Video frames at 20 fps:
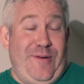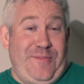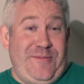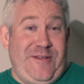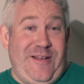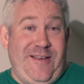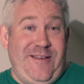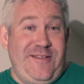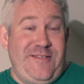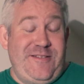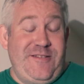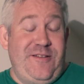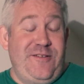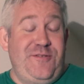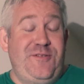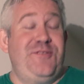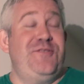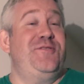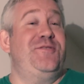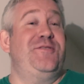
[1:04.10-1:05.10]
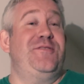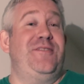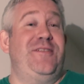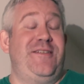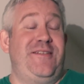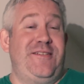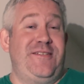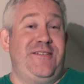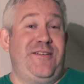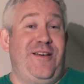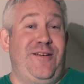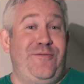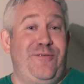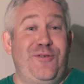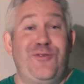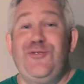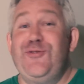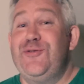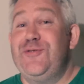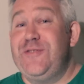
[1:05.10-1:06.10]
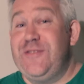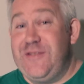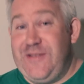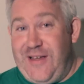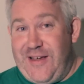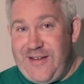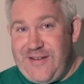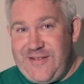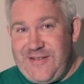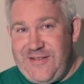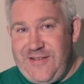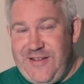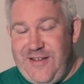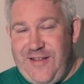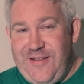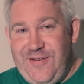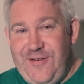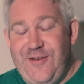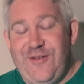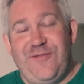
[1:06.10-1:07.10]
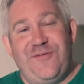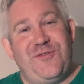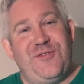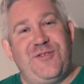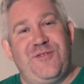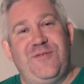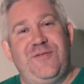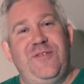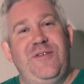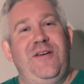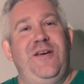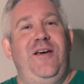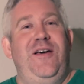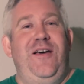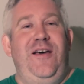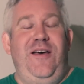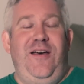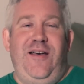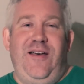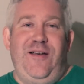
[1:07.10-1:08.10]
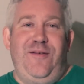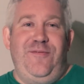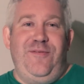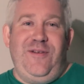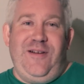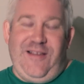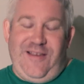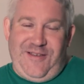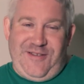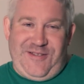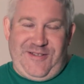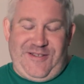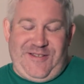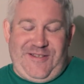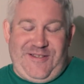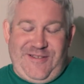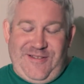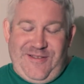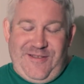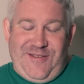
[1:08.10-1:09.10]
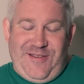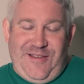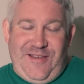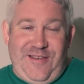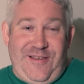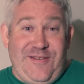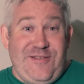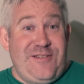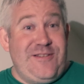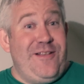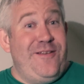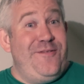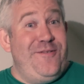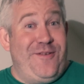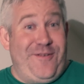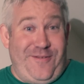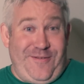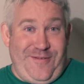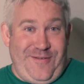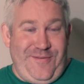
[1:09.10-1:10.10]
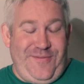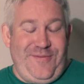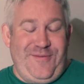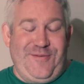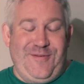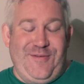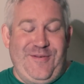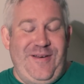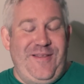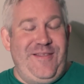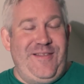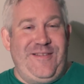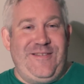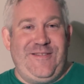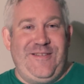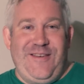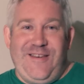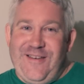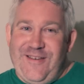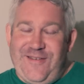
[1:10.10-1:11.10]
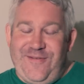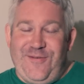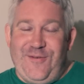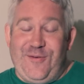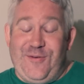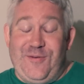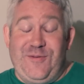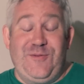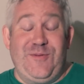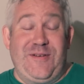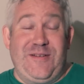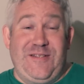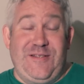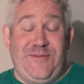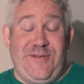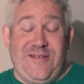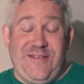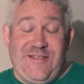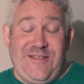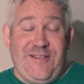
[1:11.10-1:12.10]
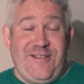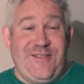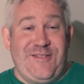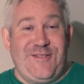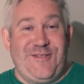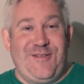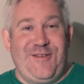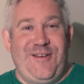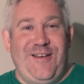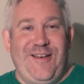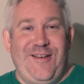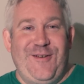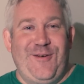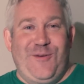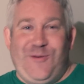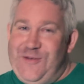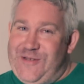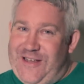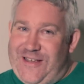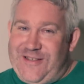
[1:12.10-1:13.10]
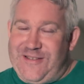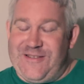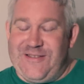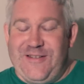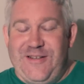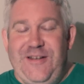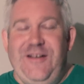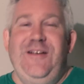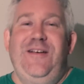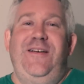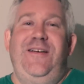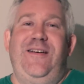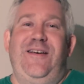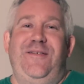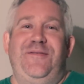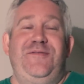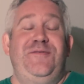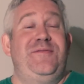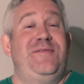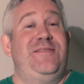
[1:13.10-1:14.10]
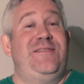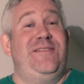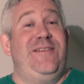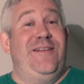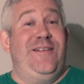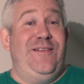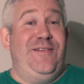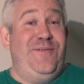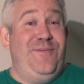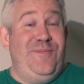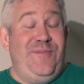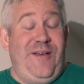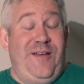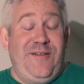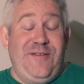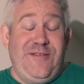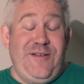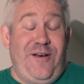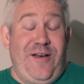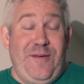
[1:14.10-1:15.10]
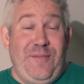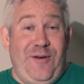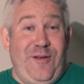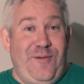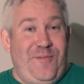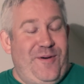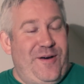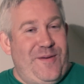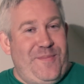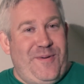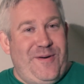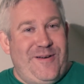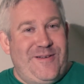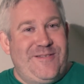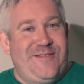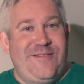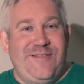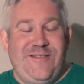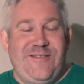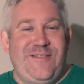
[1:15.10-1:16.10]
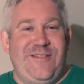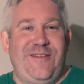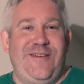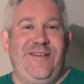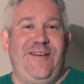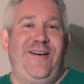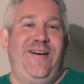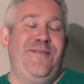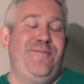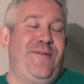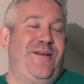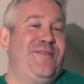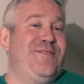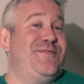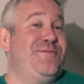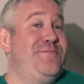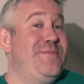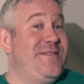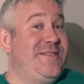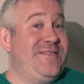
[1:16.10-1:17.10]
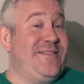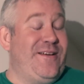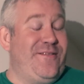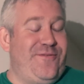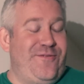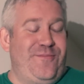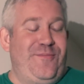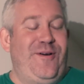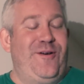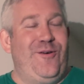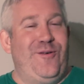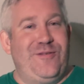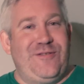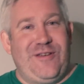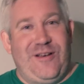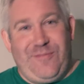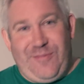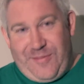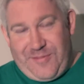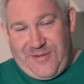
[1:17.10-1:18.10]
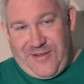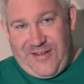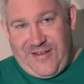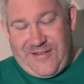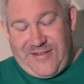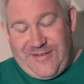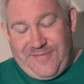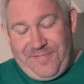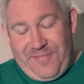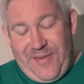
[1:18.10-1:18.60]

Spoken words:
update, no sooner had I recorded that than Eurovision released the slogan for this year, for 2020's contest, which was slightly untimely on my part since I managed to miss that from my October update.